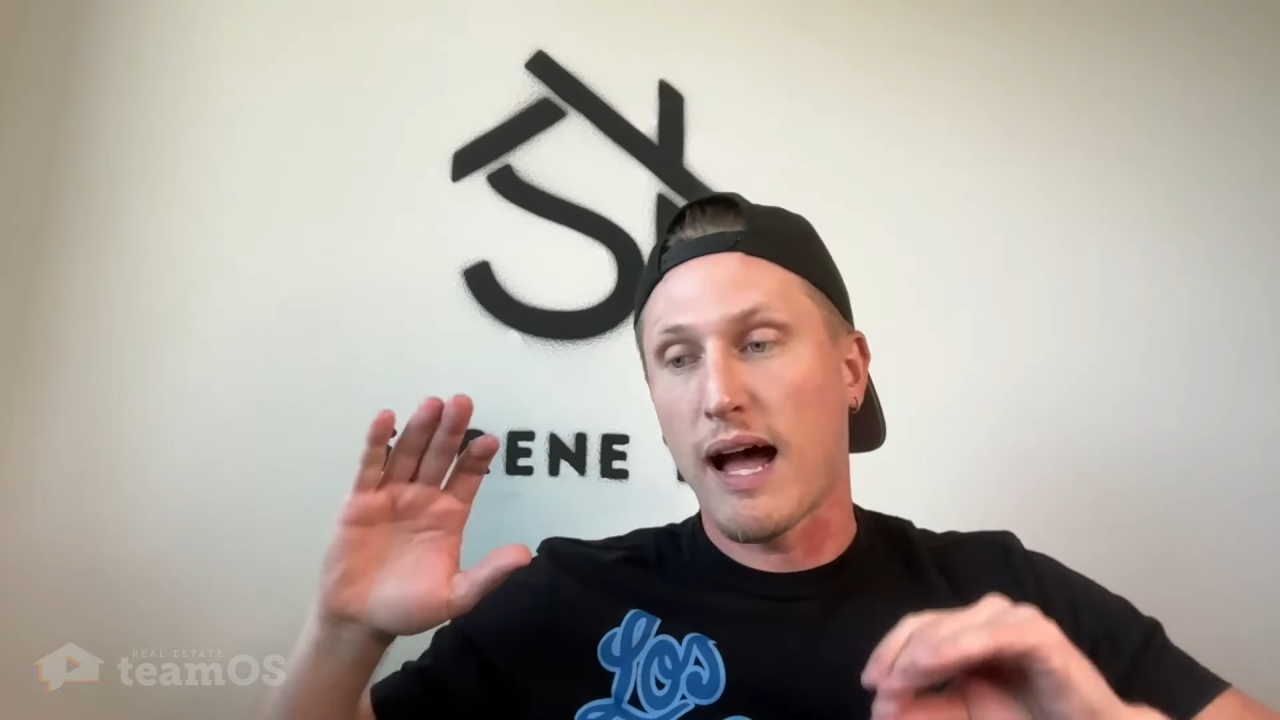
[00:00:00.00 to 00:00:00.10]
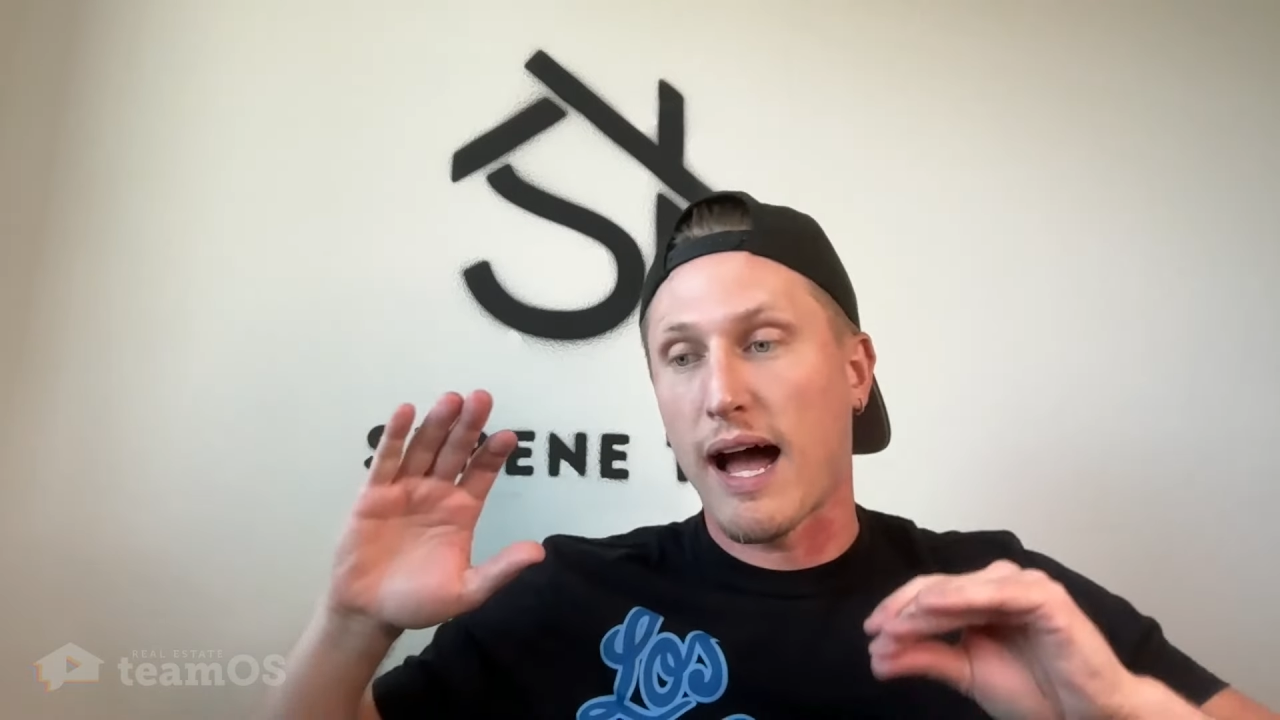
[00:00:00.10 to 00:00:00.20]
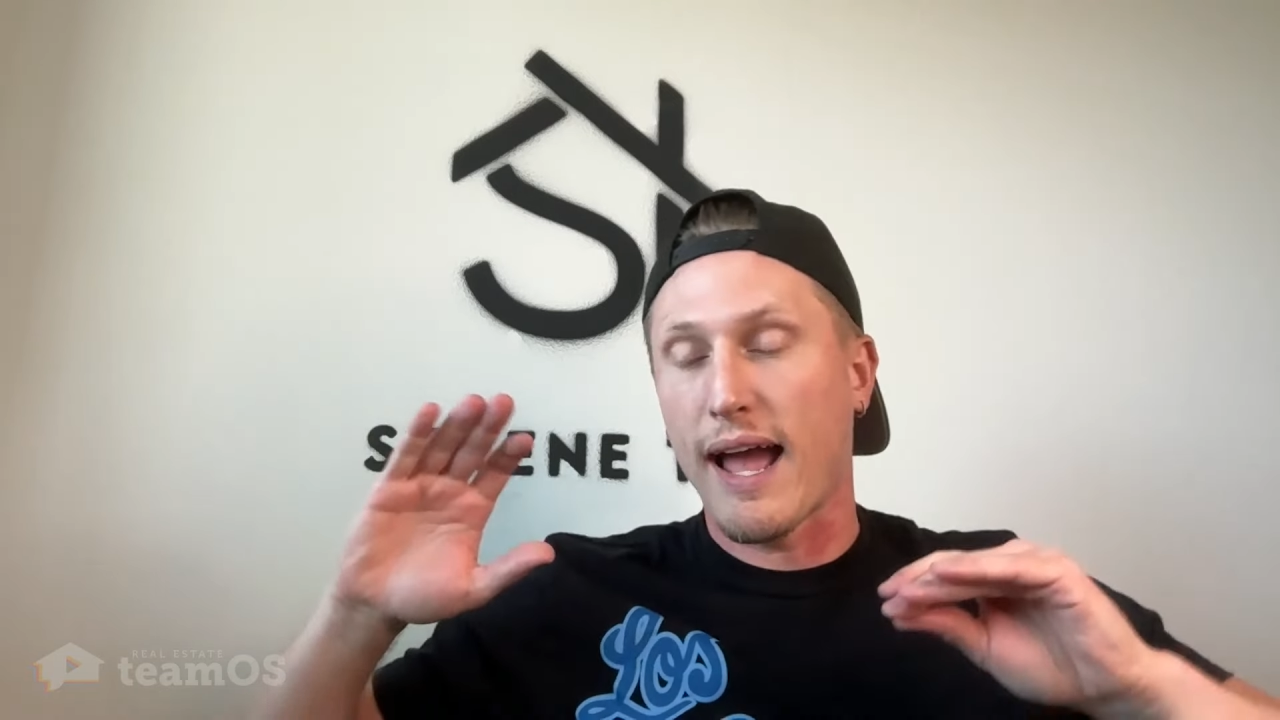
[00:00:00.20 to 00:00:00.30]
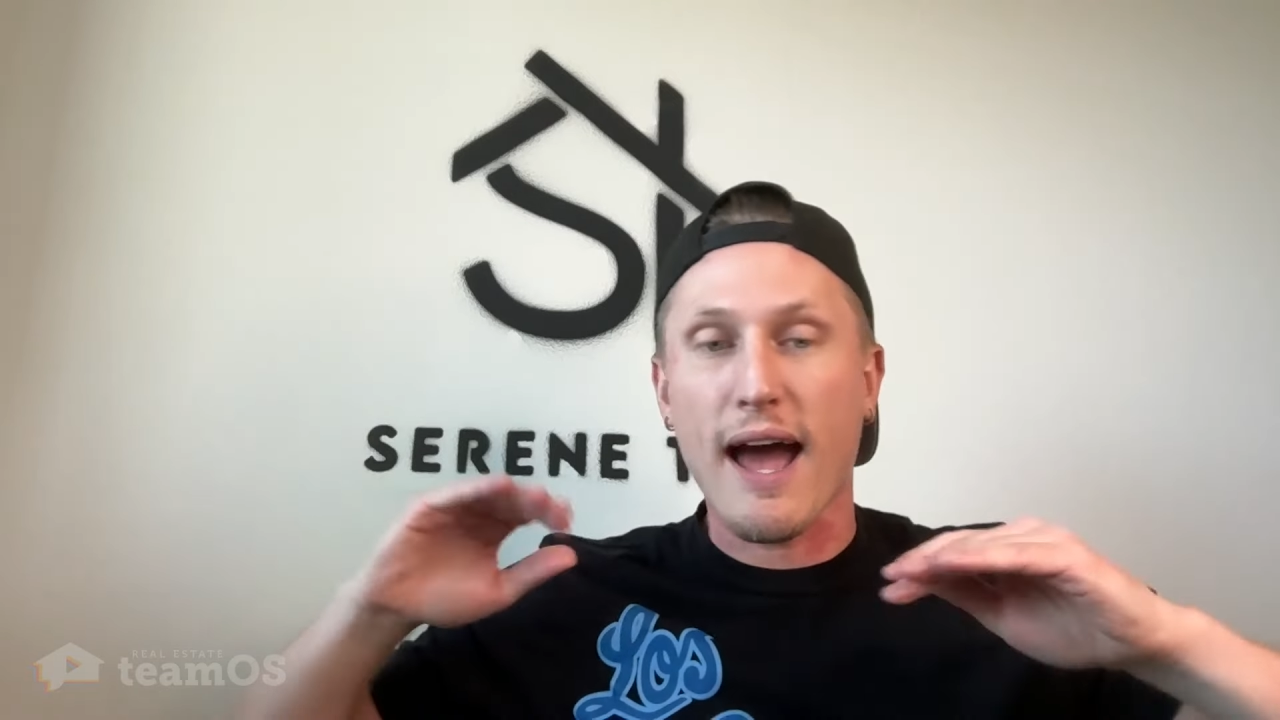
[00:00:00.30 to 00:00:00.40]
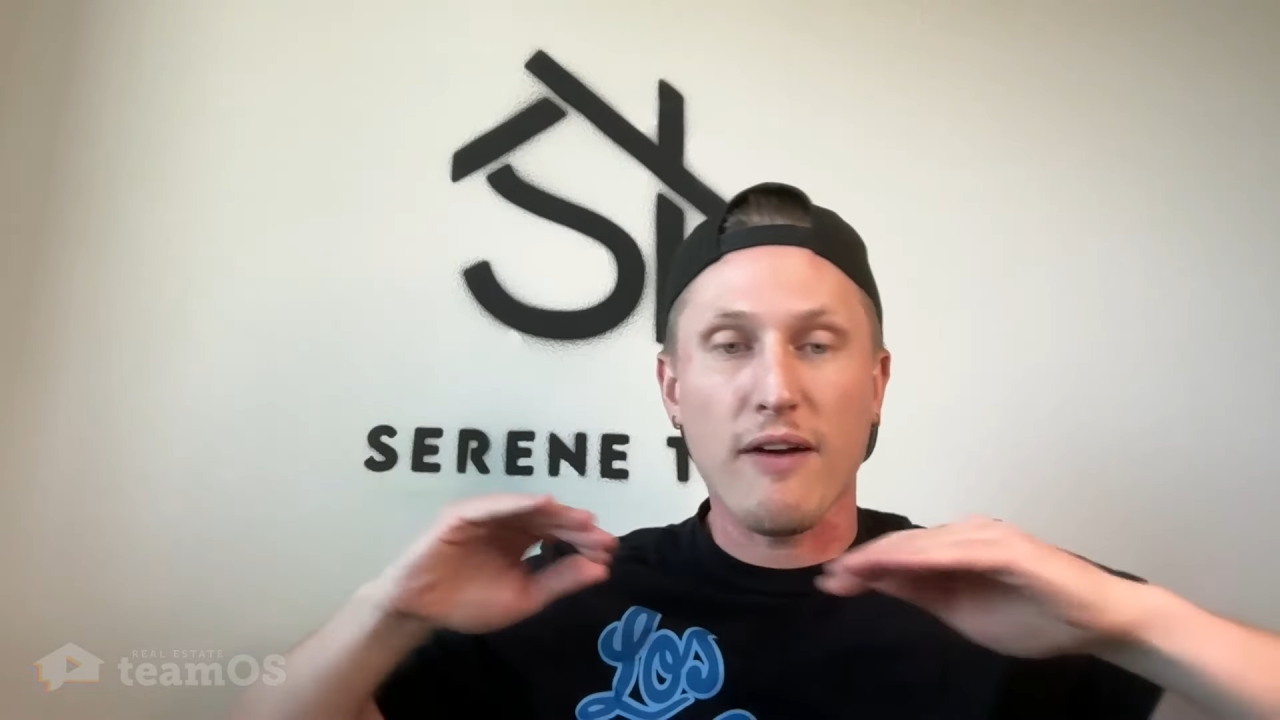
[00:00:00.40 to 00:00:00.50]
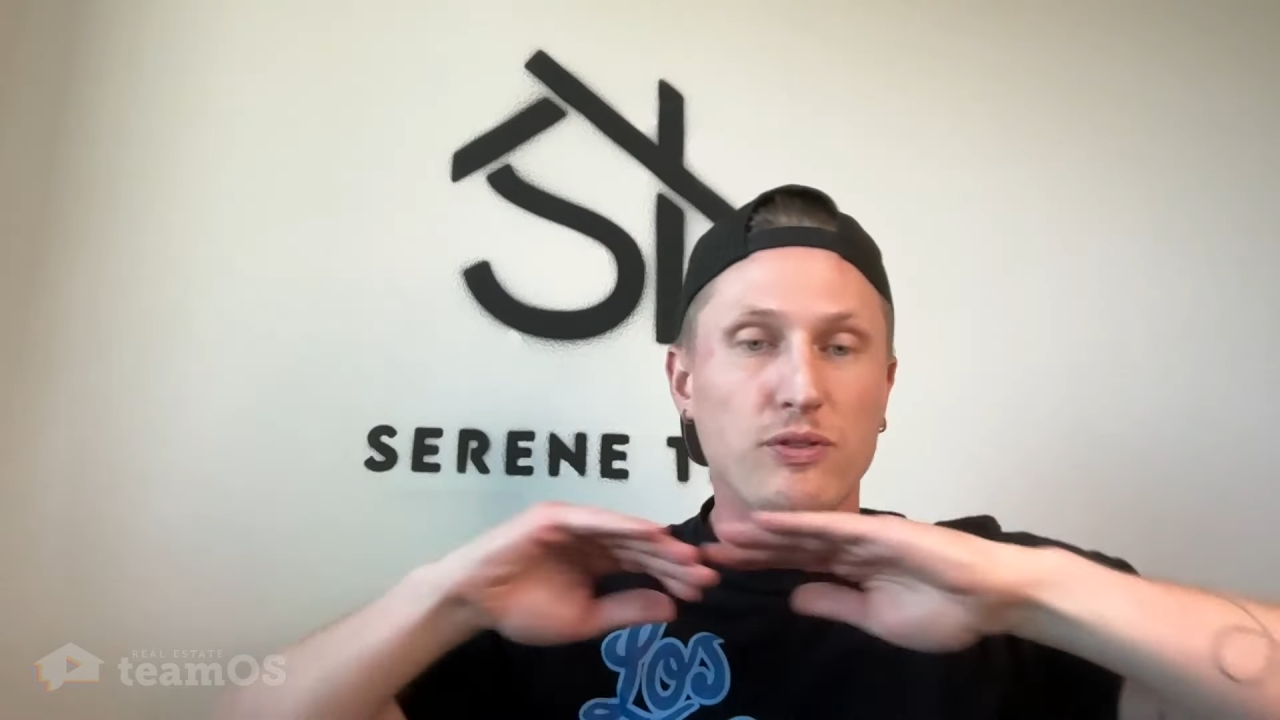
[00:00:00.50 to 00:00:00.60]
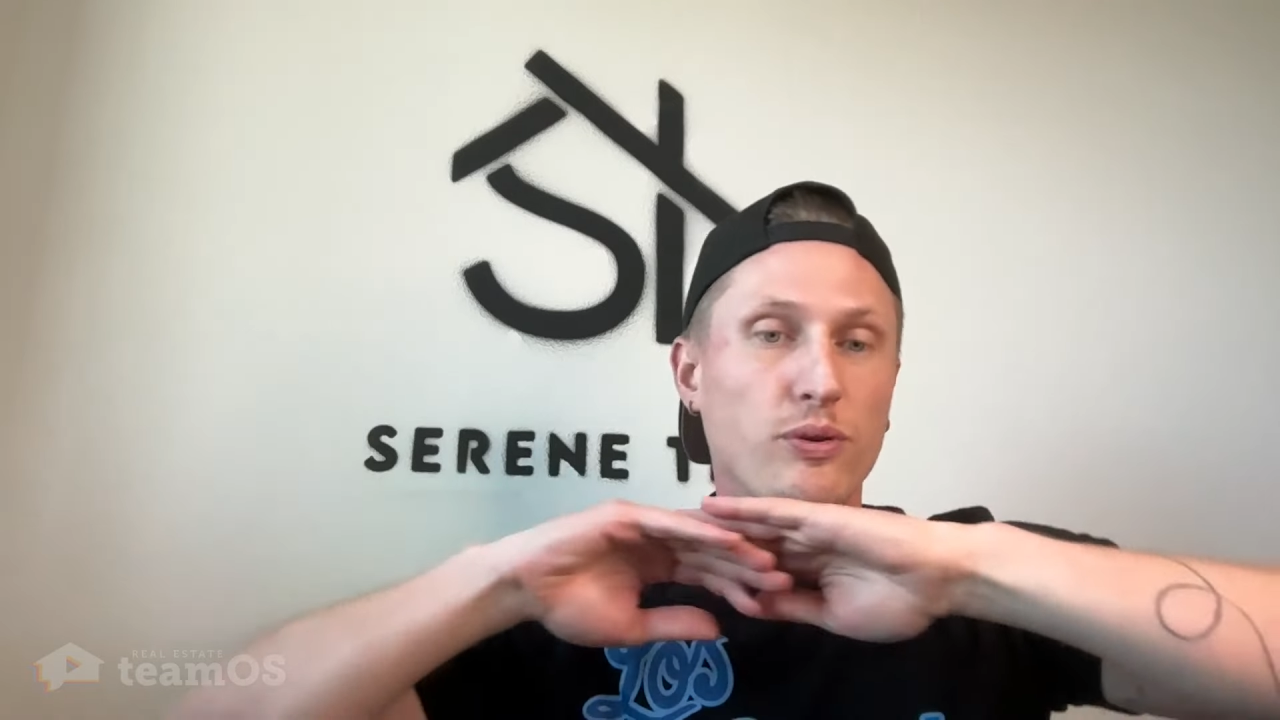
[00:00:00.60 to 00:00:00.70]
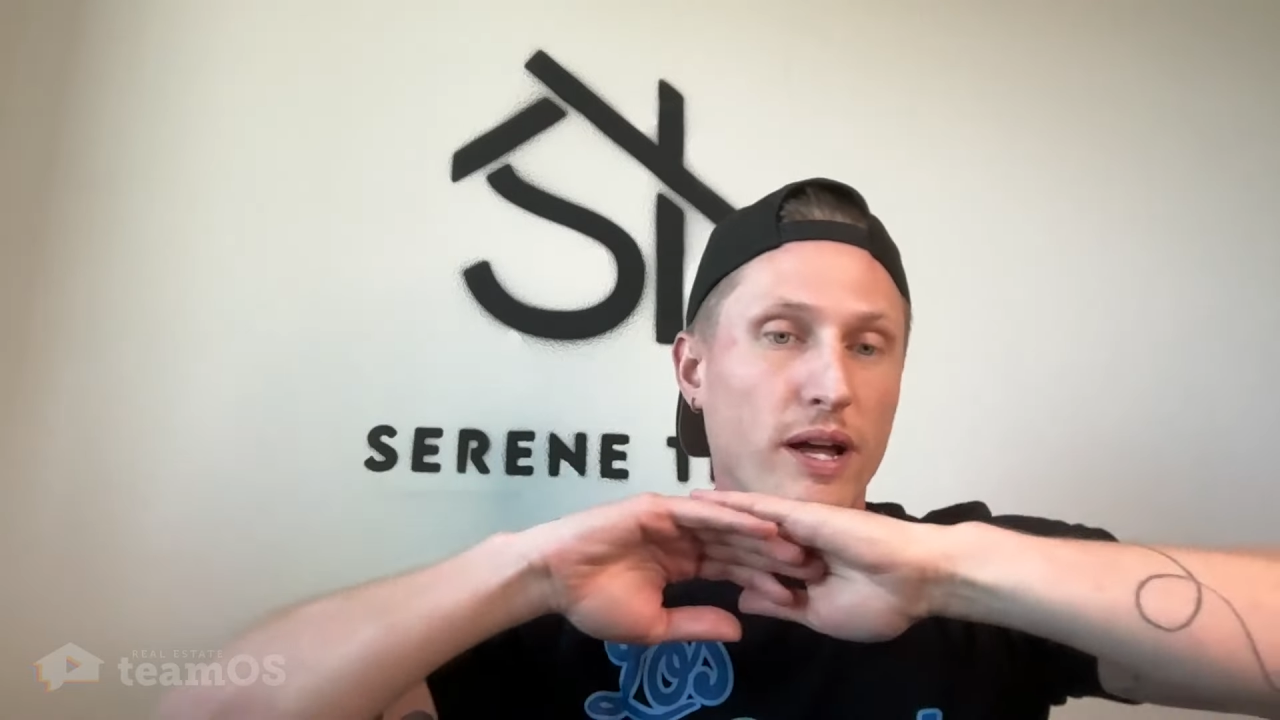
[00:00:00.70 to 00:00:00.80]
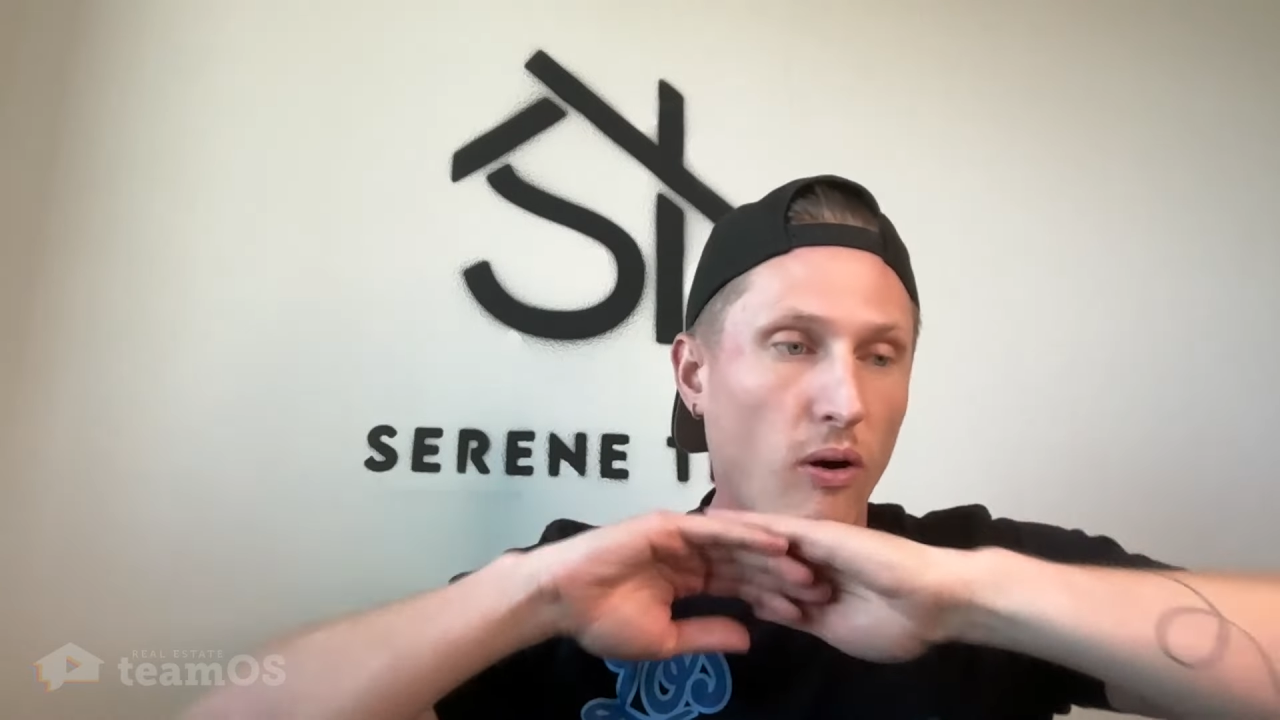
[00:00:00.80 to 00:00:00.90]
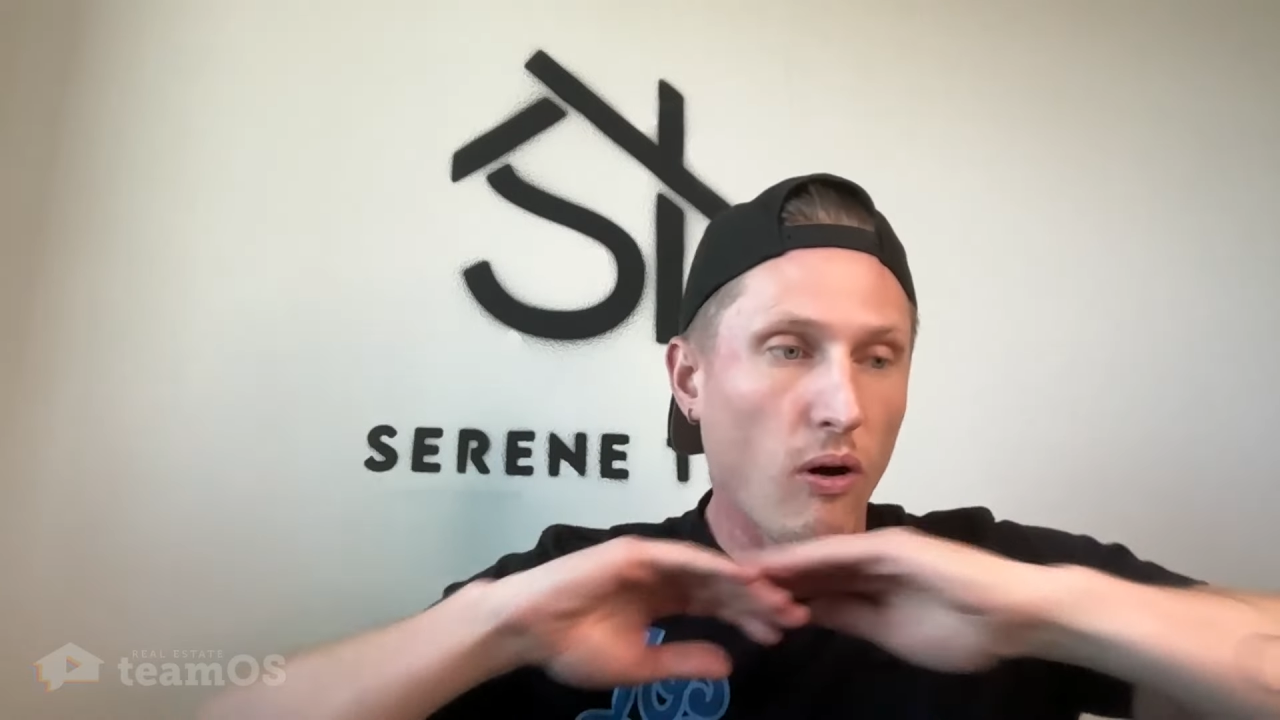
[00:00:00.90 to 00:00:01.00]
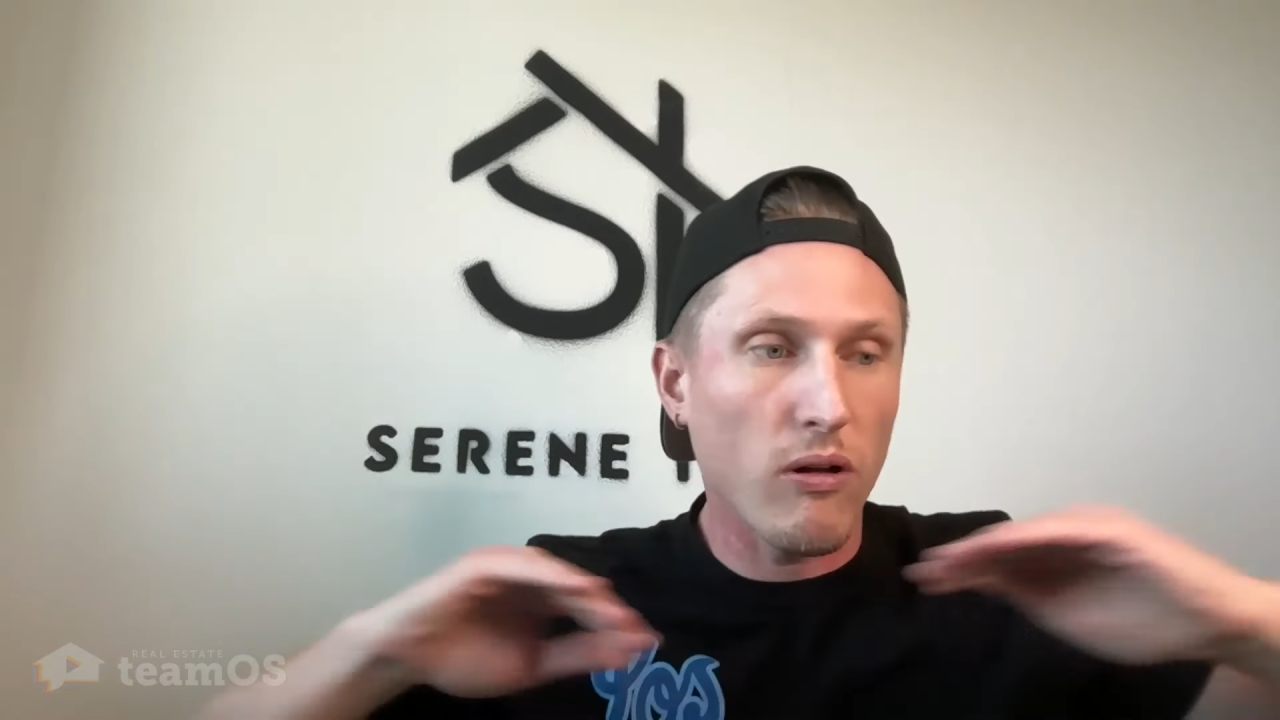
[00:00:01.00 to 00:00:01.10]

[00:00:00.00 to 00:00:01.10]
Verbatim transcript: I have to at